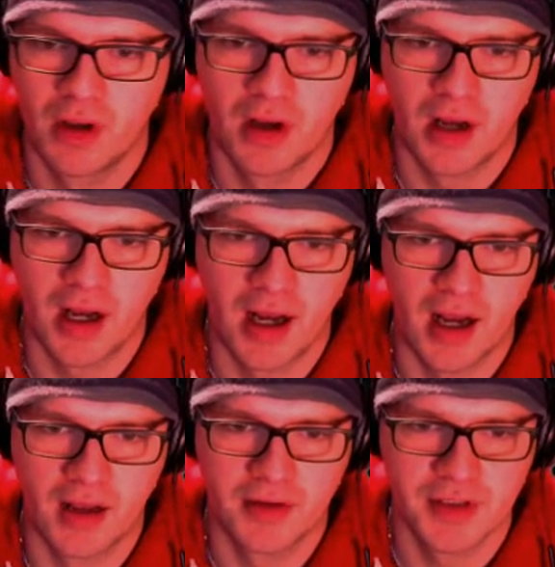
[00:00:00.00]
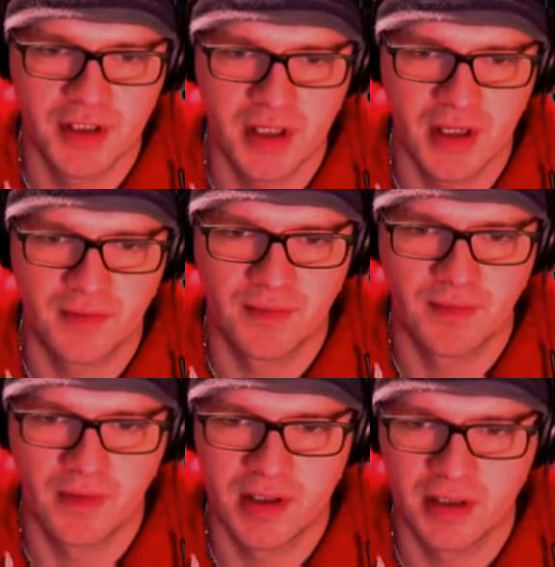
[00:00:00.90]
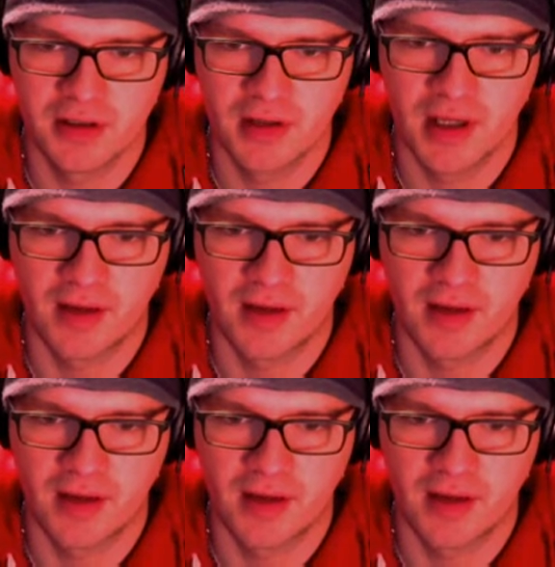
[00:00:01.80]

Ah, shit. Why did I do that?